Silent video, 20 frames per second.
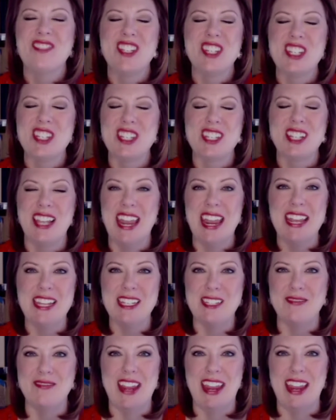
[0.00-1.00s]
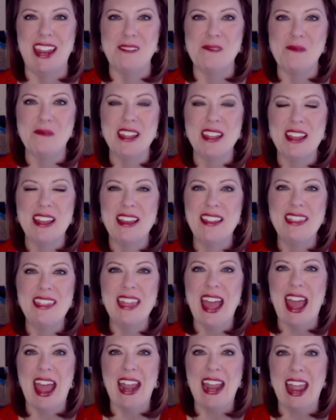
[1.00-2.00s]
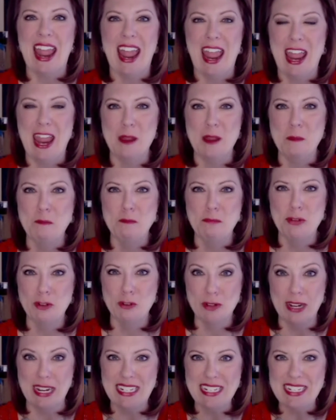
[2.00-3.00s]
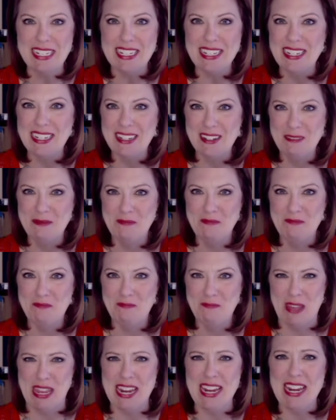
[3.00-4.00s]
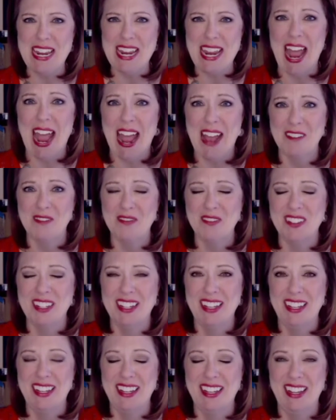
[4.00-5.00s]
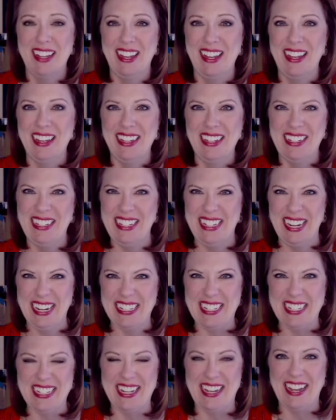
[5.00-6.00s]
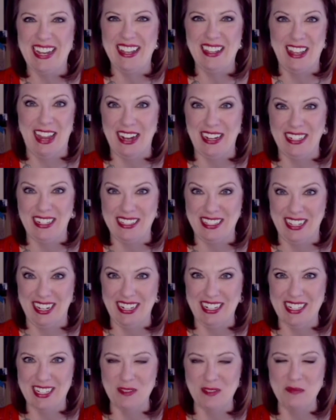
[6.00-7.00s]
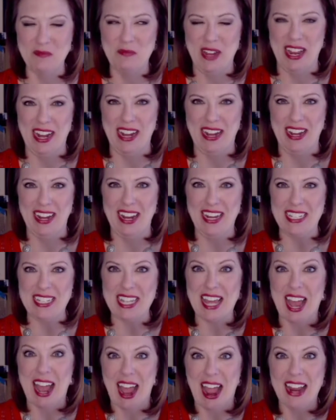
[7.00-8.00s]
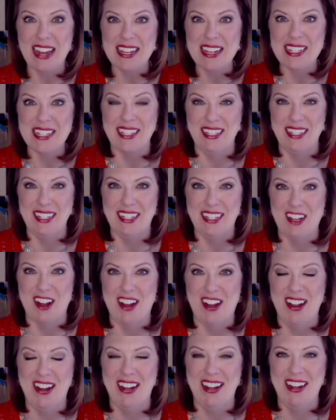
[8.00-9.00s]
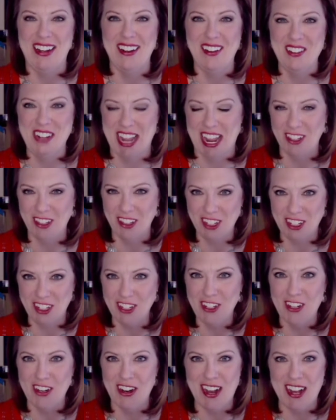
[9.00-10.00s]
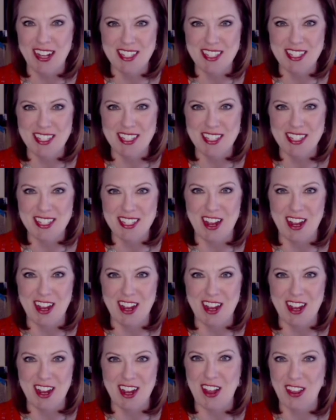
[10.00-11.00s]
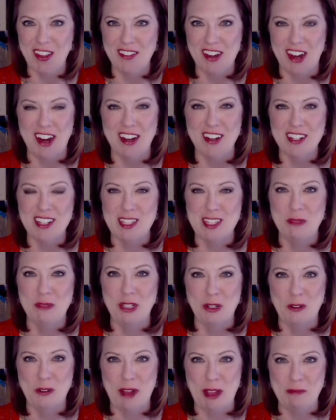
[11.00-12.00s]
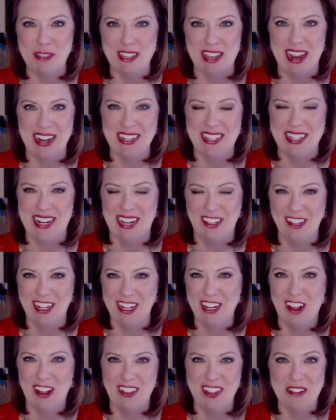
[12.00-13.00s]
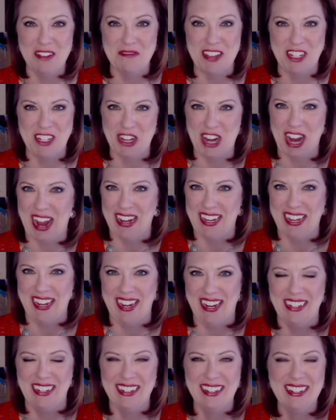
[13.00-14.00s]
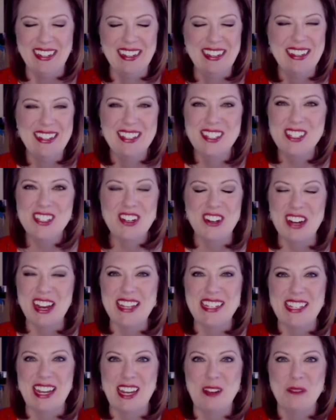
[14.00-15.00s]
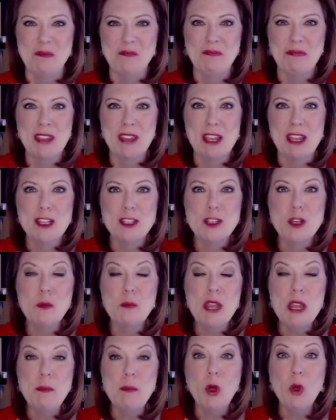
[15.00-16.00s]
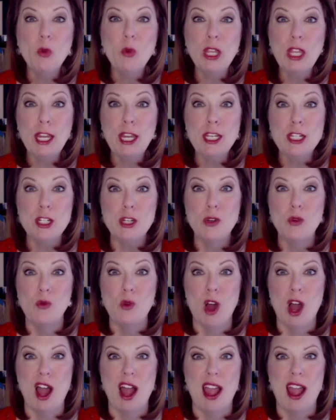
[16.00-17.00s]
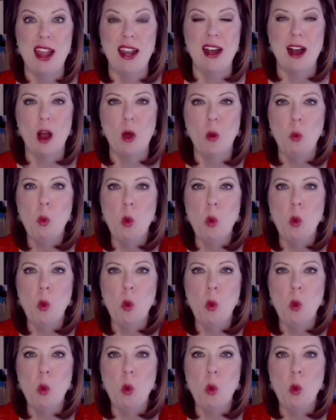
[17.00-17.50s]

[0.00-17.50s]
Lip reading: just slays me that a print PDF gets a lot of clicks, but it's the highest clicked on when I look across all of our similar websites and I look at all the event tracking. It's crazy. So people really do want a